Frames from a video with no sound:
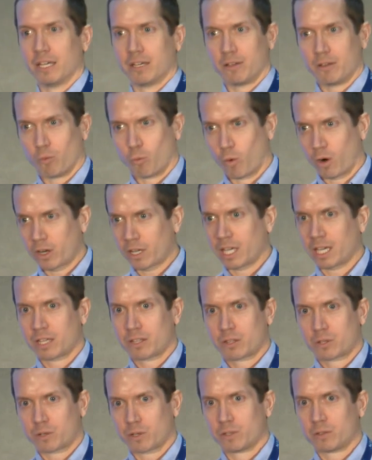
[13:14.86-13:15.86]

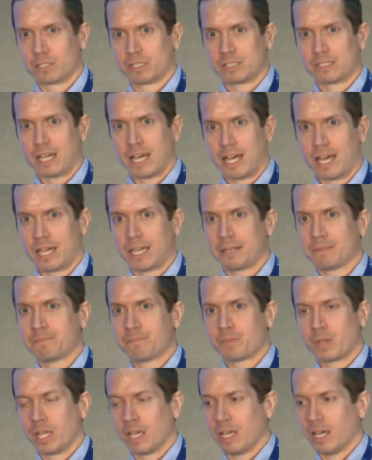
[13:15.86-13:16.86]
working through design,
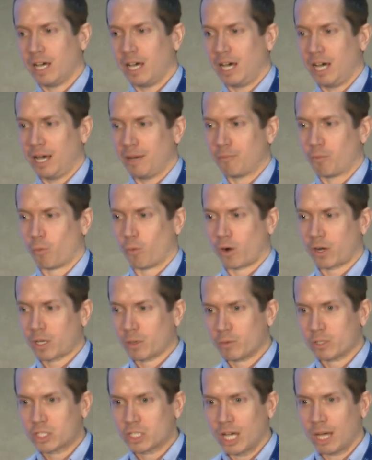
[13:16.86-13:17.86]

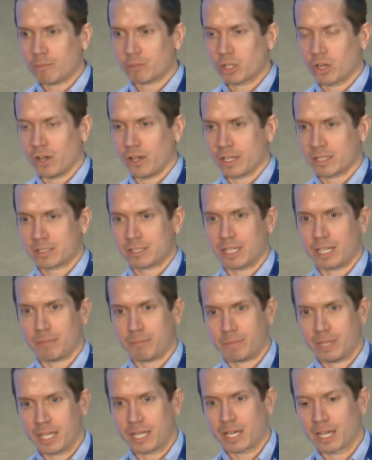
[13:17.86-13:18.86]
working with shop drawings,
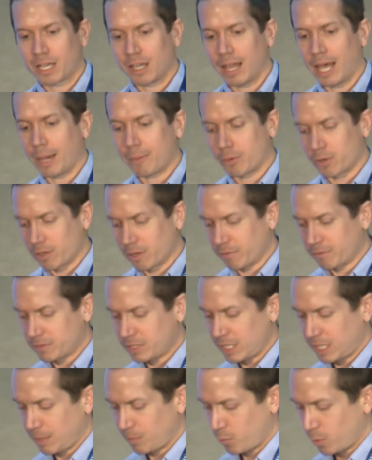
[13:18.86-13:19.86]
and being a collaborative
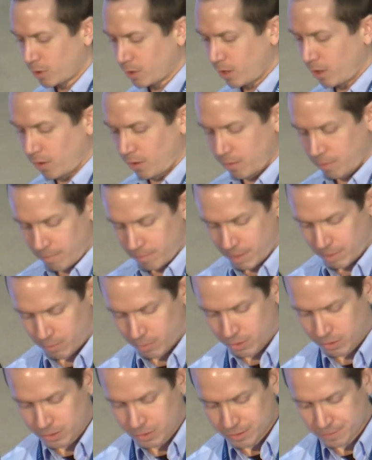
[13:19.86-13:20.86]
team with all
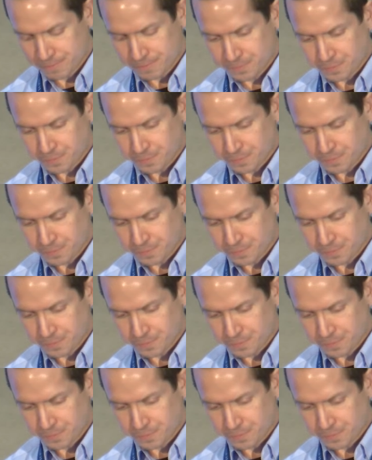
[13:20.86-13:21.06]
members.